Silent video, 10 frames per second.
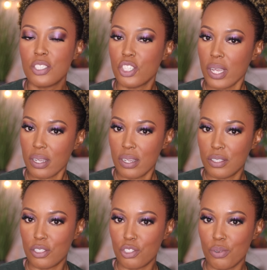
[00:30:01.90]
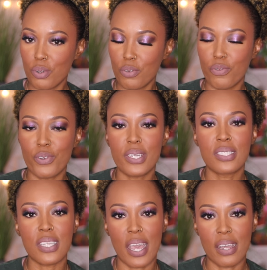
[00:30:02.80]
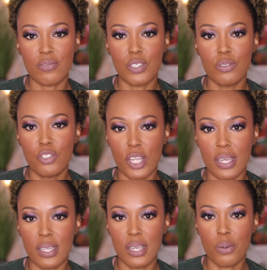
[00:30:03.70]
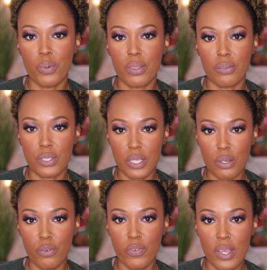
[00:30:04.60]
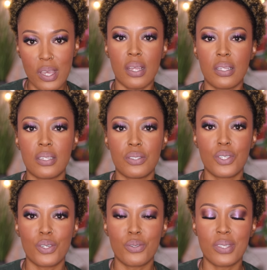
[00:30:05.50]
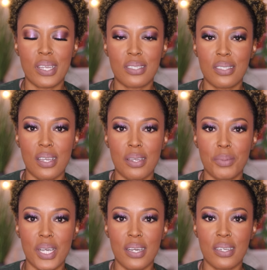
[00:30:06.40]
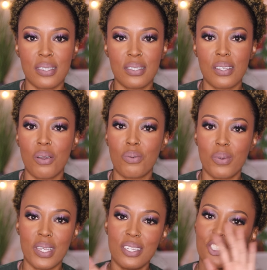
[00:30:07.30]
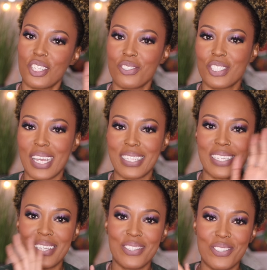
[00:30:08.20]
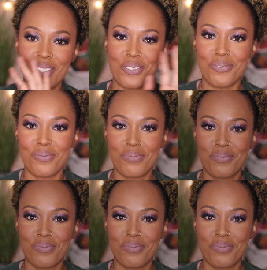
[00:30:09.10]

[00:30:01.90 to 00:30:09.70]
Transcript: Check on your strong friends after you check in with yourself. And until next time, guys, we shall chat again soon.